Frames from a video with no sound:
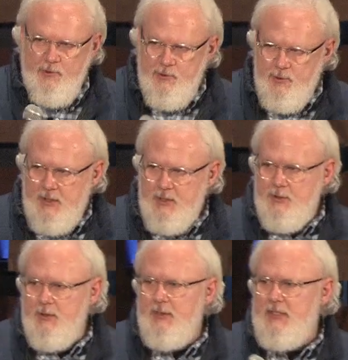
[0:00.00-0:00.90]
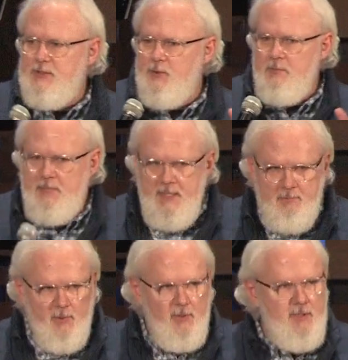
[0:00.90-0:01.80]
structure and its own
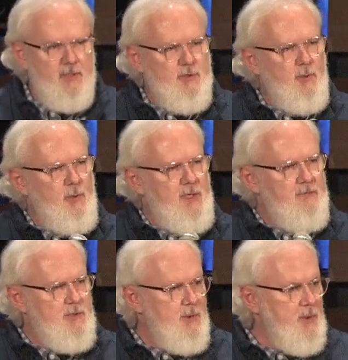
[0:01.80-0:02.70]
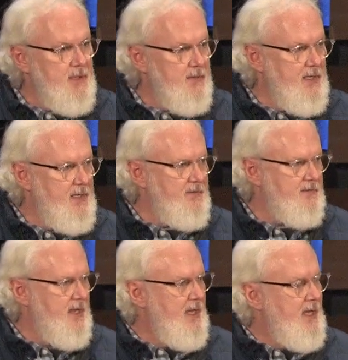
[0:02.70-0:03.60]
people and its own way of doing things.
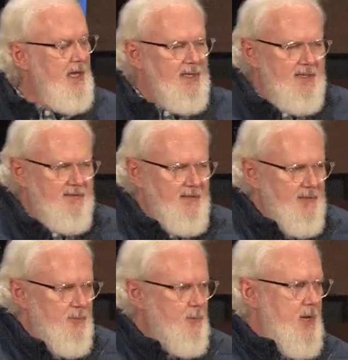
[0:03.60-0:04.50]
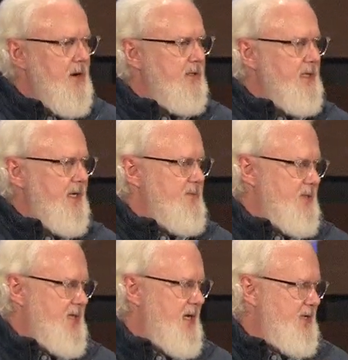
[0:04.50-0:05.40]
And like I said, they rarely ever
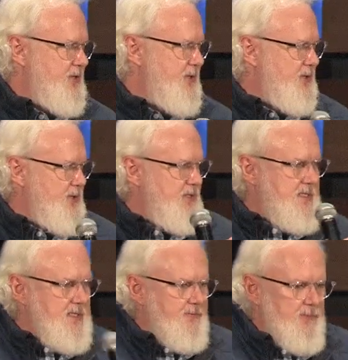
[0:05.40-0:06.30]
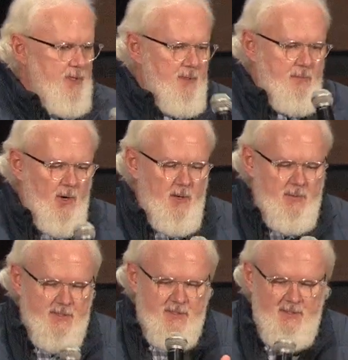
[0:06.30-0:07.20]
touch. They're just different
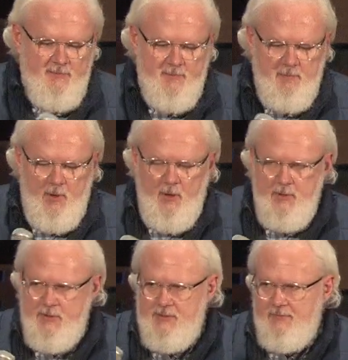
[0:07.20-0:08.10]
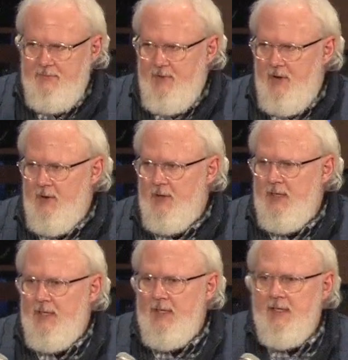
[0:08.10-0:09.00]
compartments, different parts of our
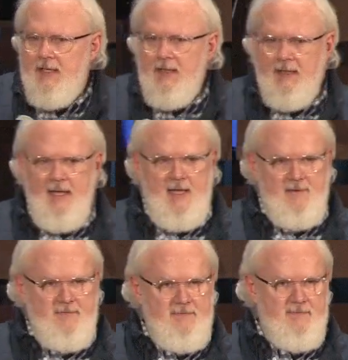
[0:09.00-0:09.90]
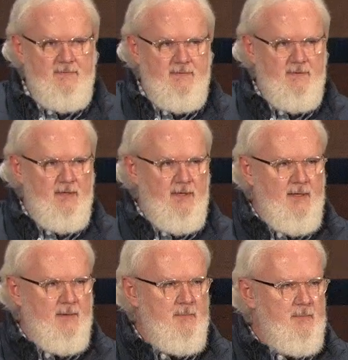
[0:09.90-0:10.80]
life. I
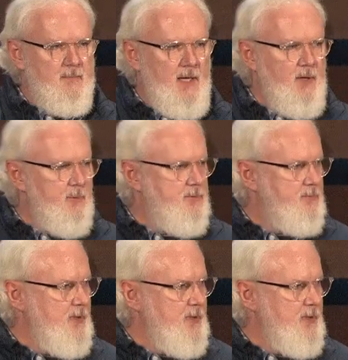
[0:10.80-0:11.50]
don't know if